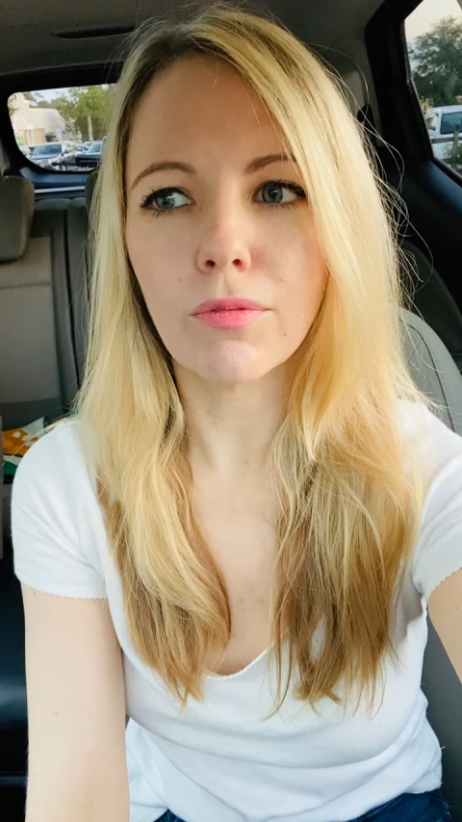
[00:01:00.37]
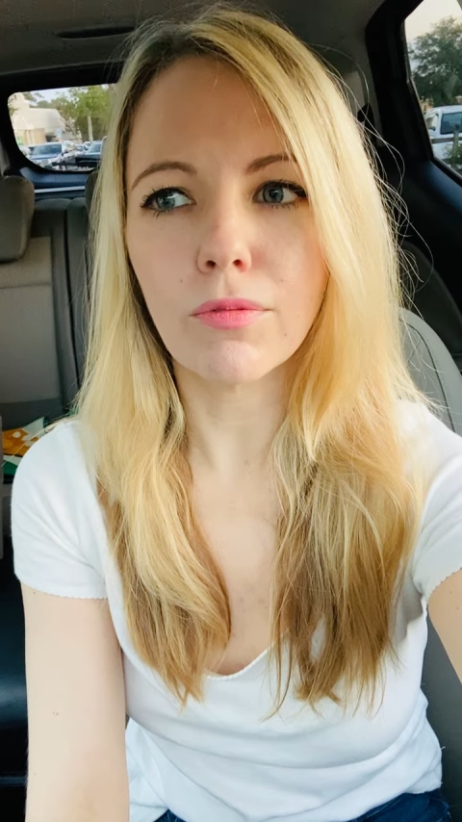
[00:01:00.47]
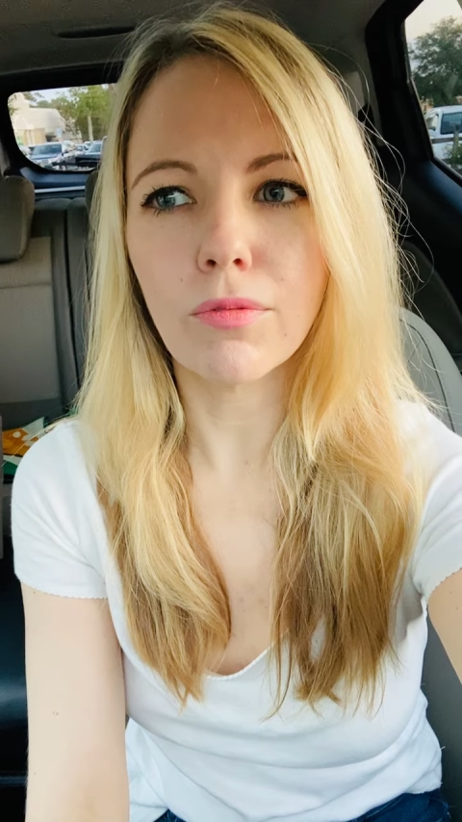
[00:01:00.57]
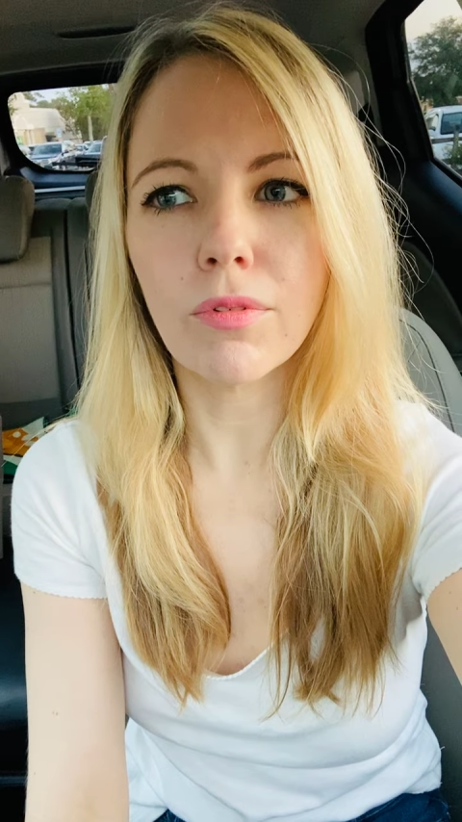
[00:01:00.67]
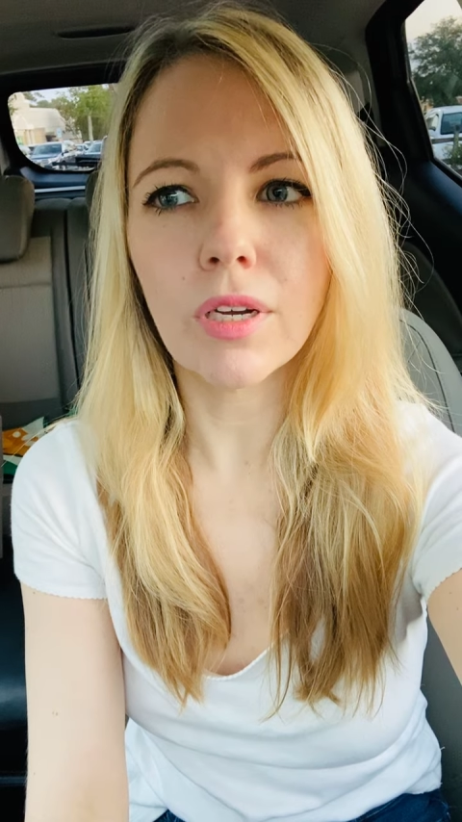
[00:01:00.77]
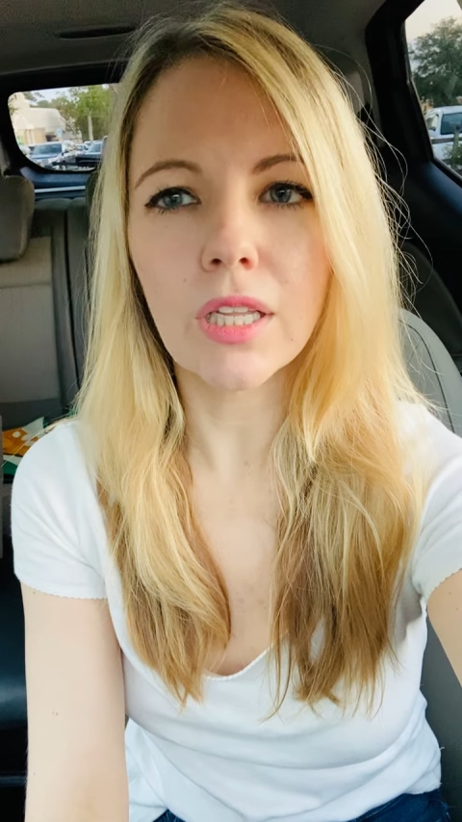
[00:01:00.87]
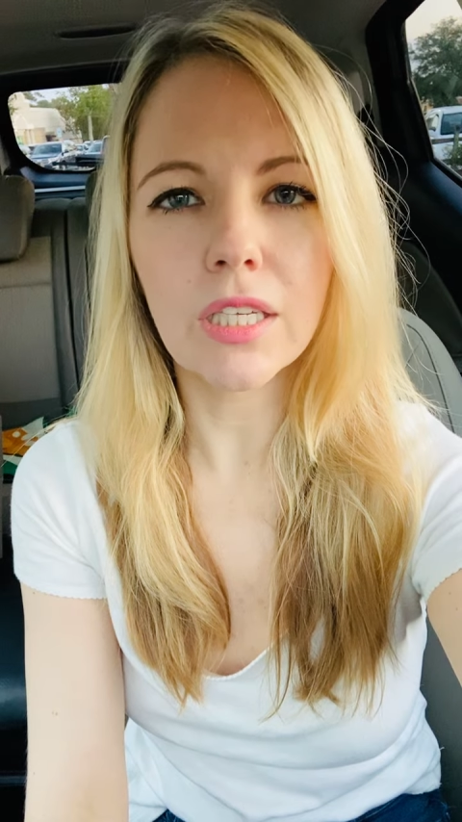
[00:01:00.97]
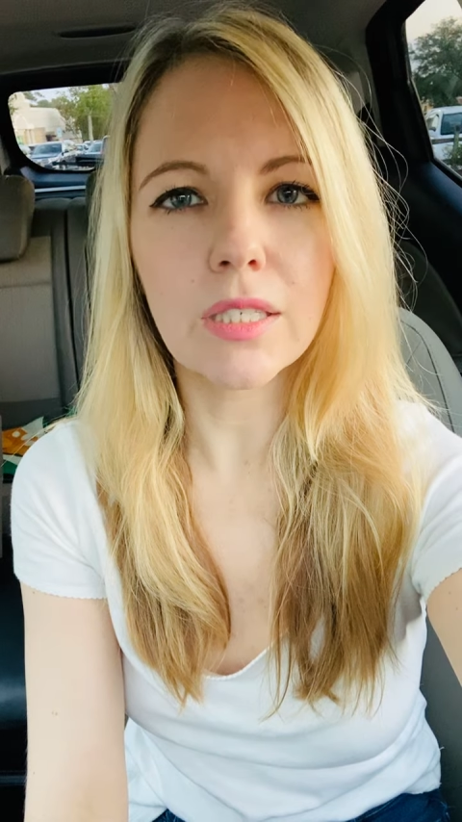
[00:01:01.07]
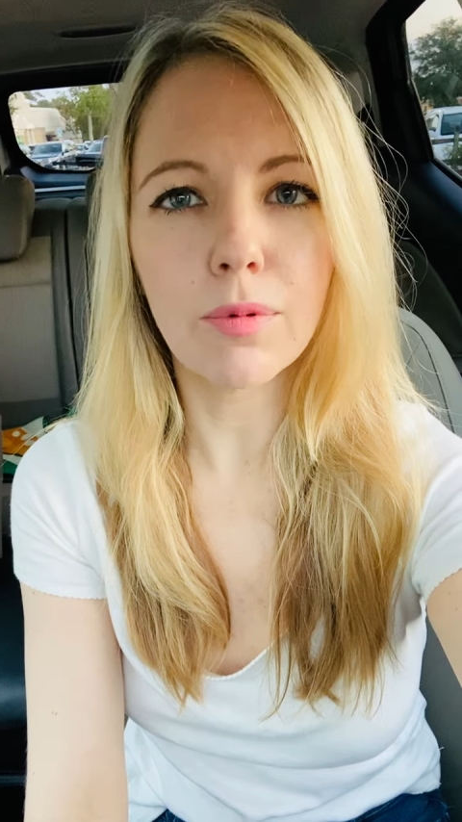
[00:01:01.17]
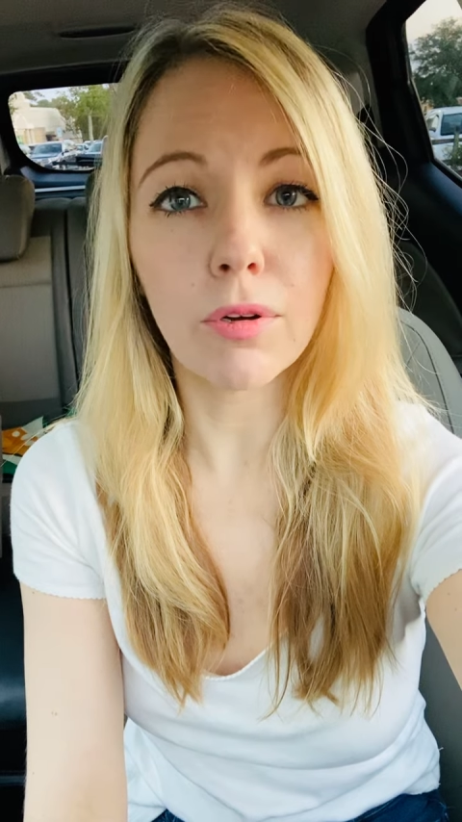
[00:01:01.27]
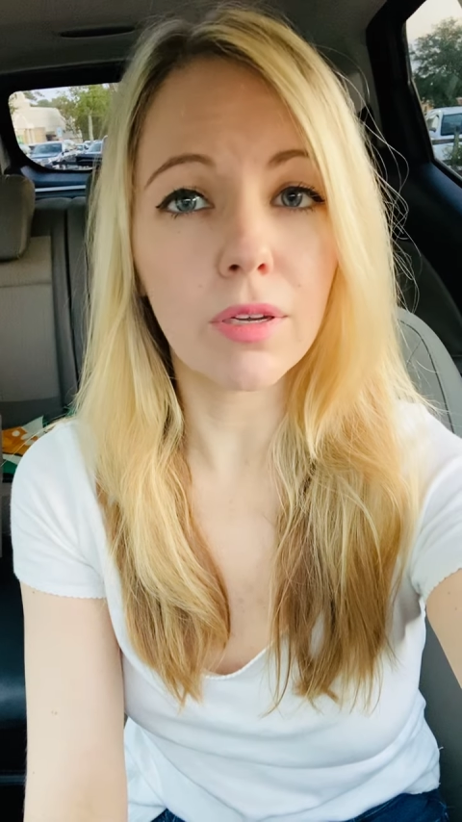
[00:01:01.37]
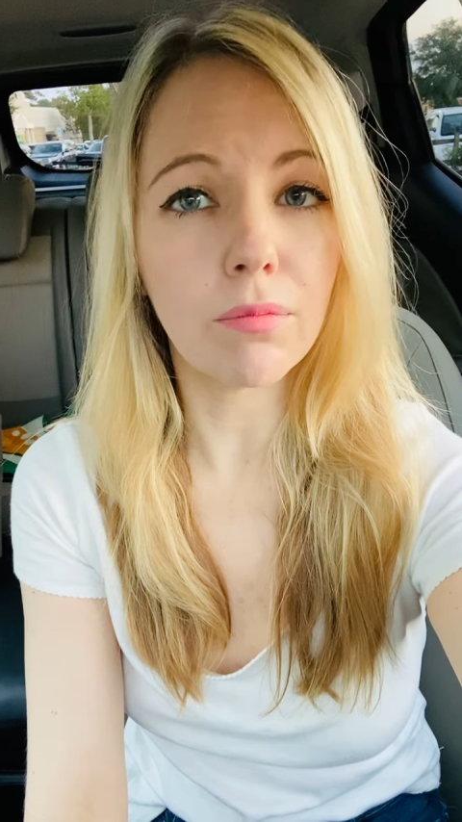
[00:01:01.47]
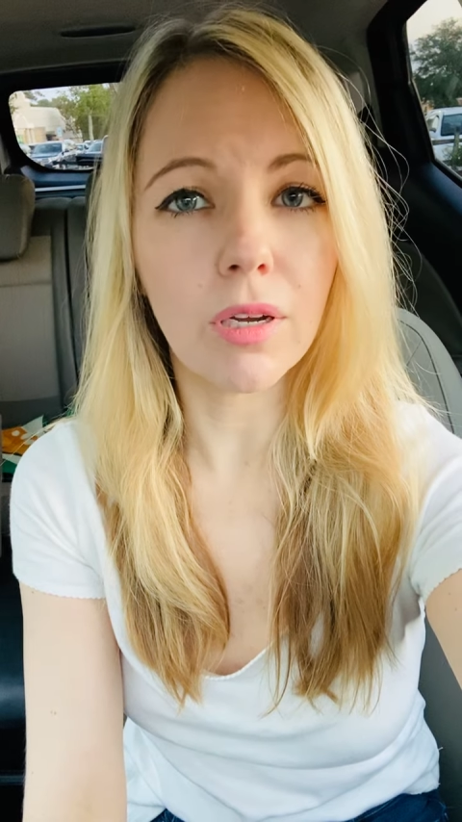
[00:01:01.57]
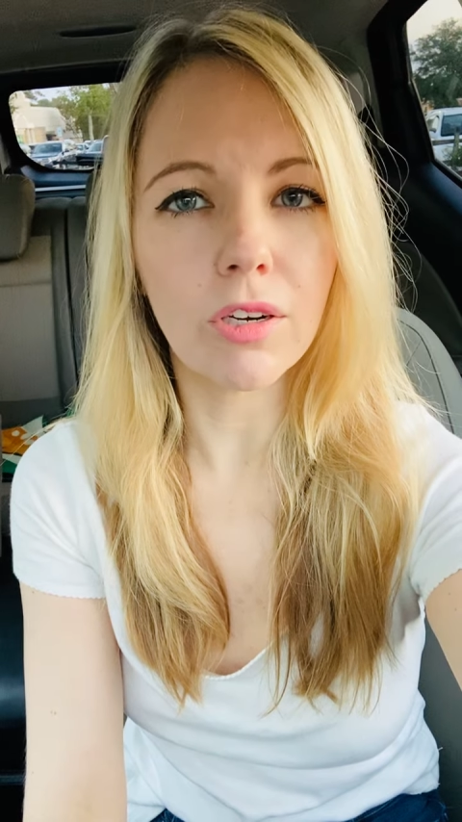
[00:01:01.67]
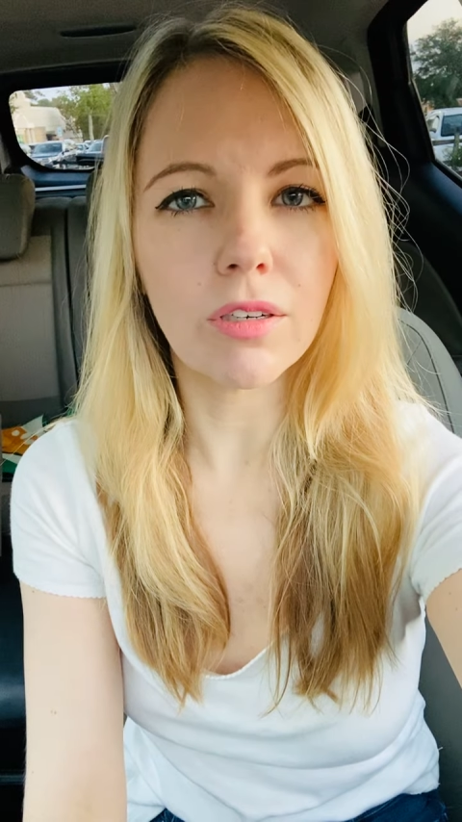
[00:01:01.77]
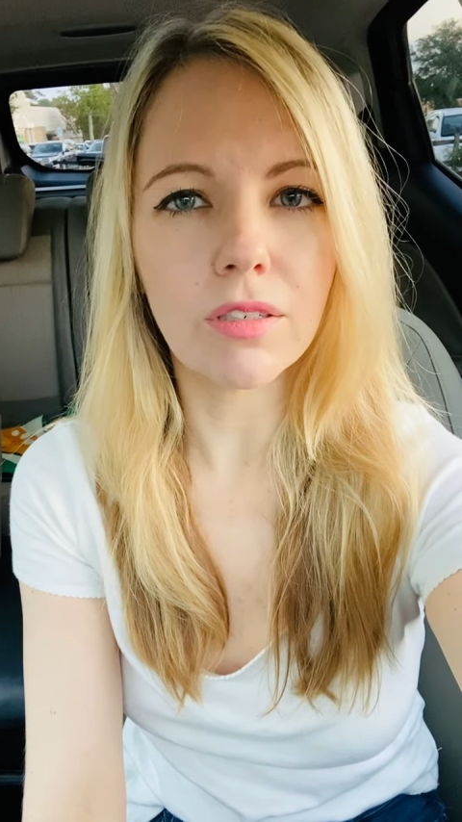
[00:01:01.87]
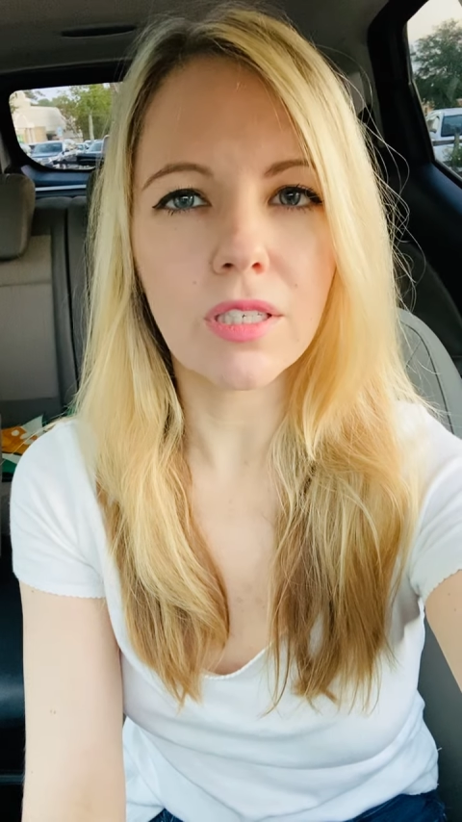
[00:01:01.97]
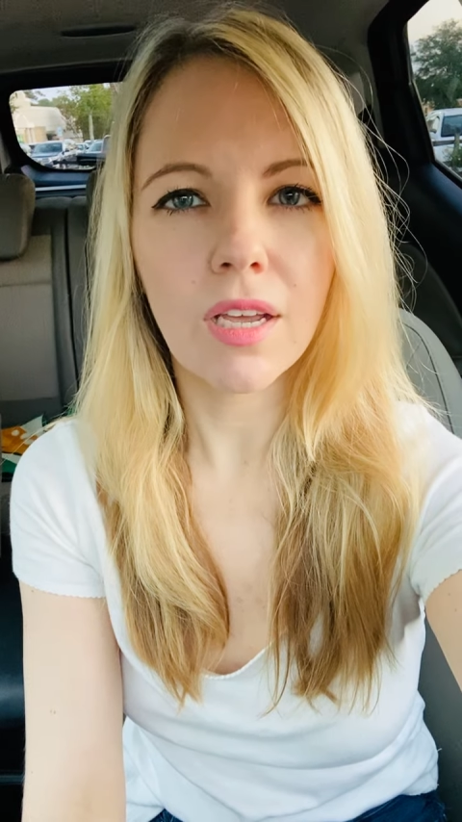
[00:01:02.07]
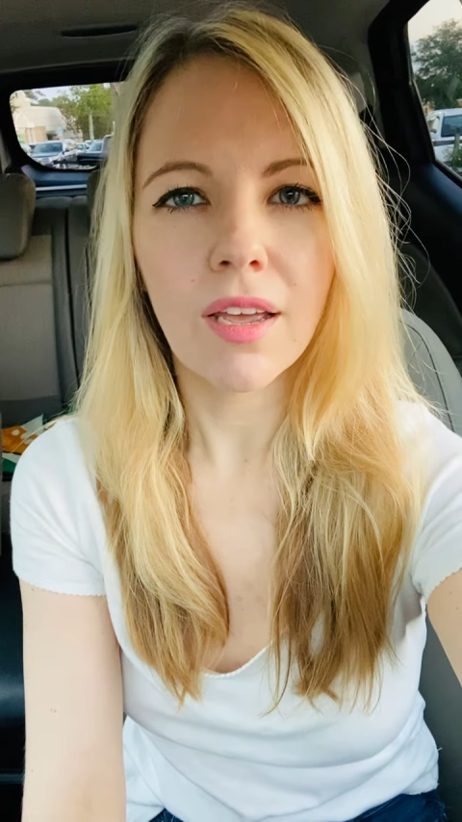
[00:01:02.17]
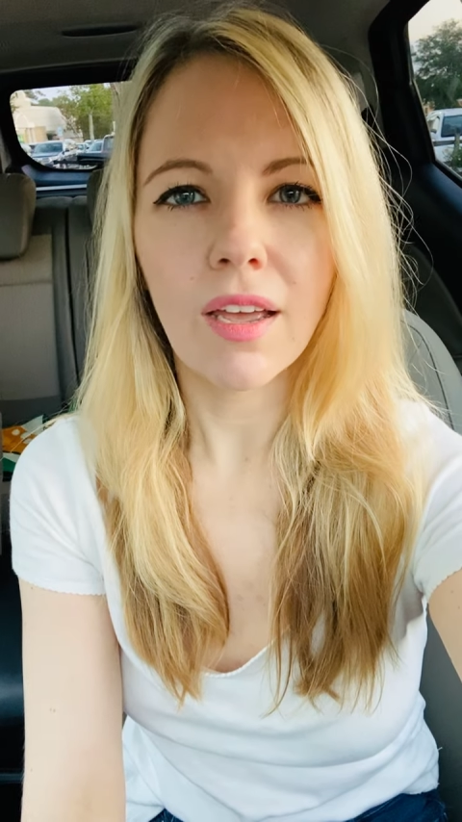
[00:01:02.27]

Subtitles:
really smoke and mirrors,